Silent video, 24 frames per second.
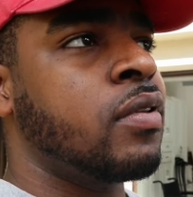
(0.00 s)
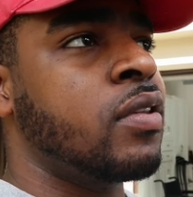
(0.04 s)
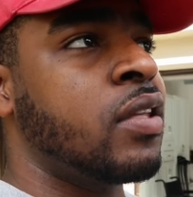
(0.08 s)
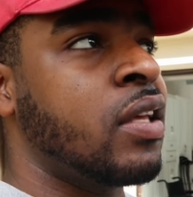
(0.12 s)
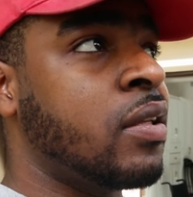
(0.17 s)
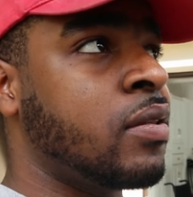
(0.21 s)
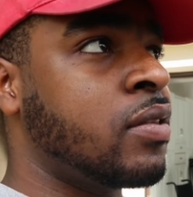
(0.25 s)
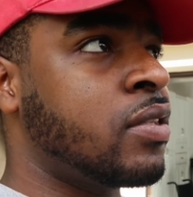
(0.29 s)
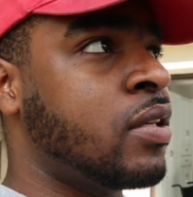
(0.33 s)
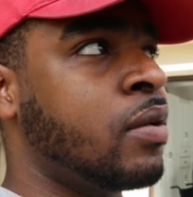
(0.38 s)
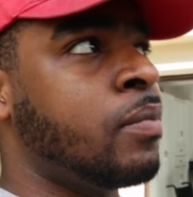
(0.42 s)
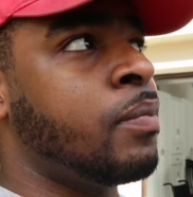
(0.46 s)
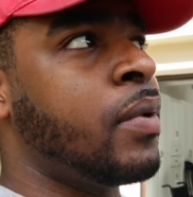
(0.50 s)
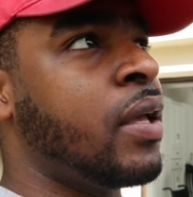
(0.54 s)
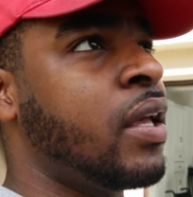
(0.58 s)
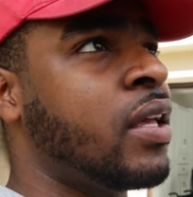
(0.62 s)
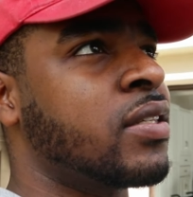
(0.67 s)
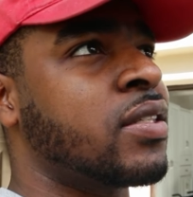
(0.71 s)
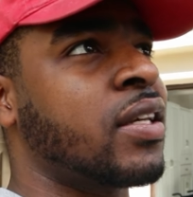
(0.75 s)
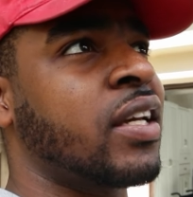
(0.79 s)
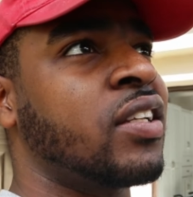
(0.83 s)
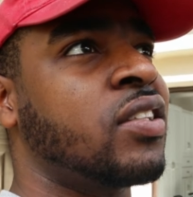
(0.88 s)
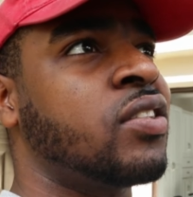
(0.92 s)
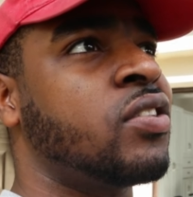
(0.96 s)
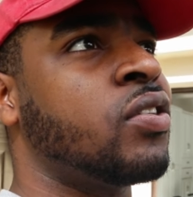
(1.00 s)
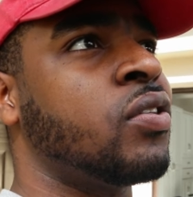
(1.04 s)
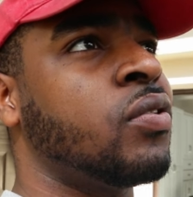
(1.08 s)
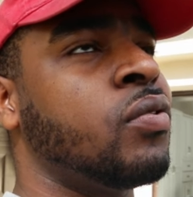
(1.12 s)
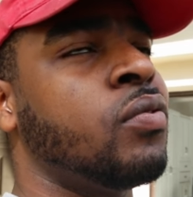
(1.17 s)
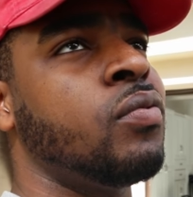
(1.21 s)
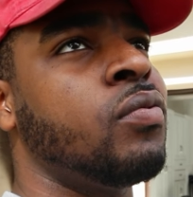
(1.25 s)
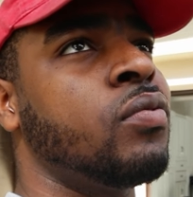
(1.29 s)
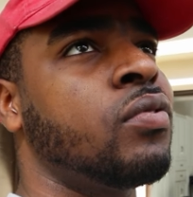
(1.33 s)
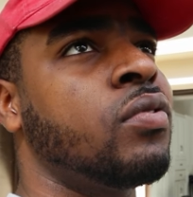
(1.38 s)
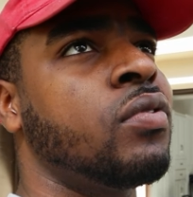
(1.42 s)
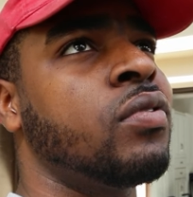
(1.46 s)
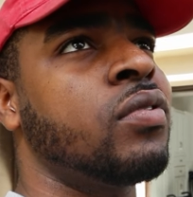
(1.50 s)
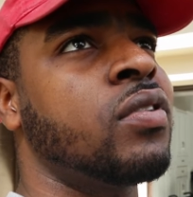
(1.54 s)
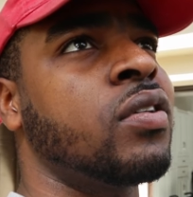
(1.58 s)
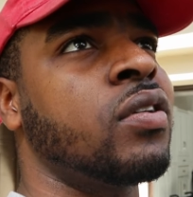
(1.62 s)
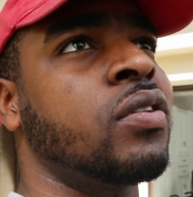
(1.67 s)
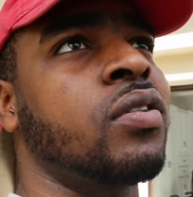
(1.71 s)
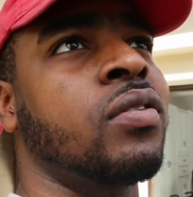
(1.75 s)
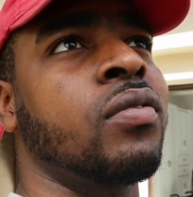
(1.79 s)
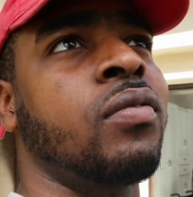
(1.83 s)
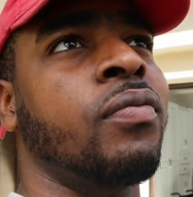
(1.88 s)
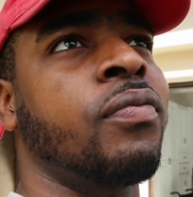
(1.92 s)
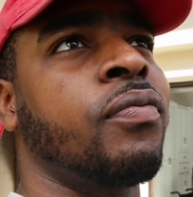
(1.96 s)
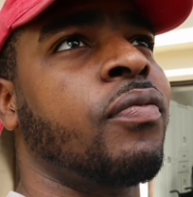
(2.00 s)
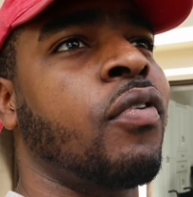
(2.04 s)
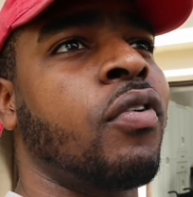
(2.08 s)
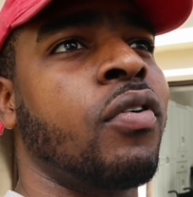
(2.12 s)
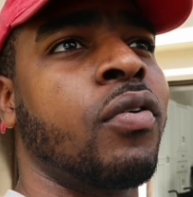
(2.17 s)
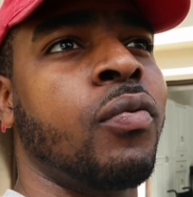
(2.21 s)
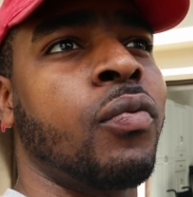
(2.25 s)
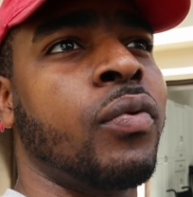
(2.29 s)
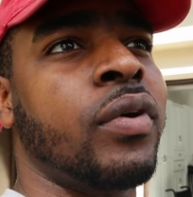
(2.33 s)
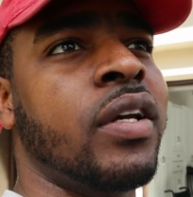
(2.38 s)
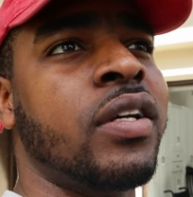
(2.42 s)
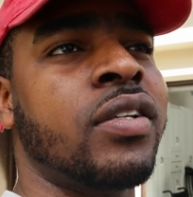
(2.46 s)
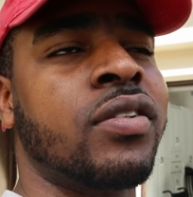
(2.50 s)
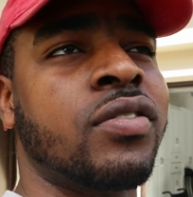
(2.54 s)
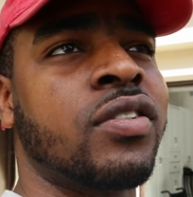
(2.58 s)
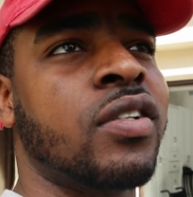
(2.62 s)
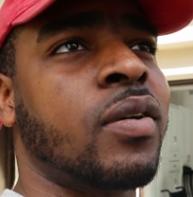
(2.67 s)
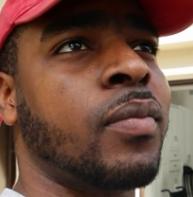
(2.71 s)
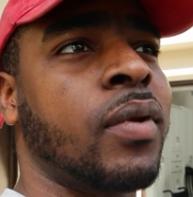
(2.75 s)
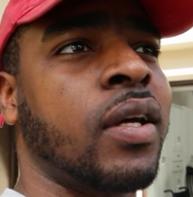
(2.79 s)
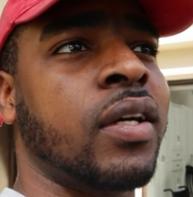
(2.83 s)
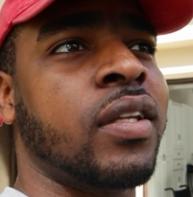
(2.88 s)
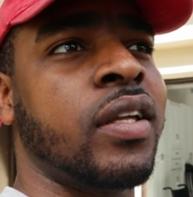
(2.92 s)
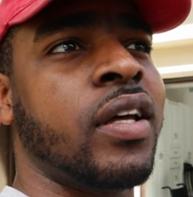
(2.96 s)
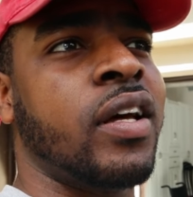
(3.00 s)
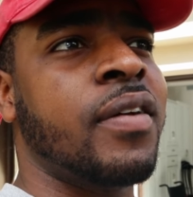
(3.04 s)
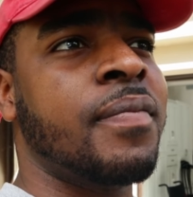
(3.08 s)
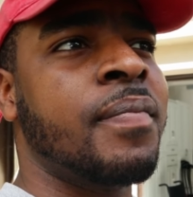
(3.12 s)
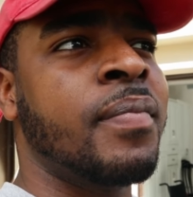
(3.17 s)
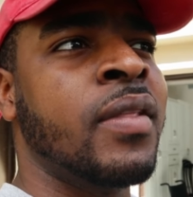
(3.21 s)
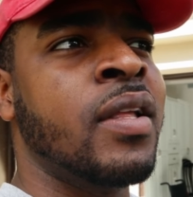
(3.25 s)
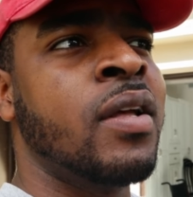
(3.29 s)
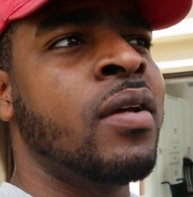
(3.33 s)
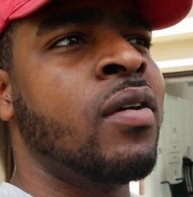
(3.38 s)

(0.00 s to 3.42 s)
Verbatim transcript: it to me is like two to four weeks or something like that.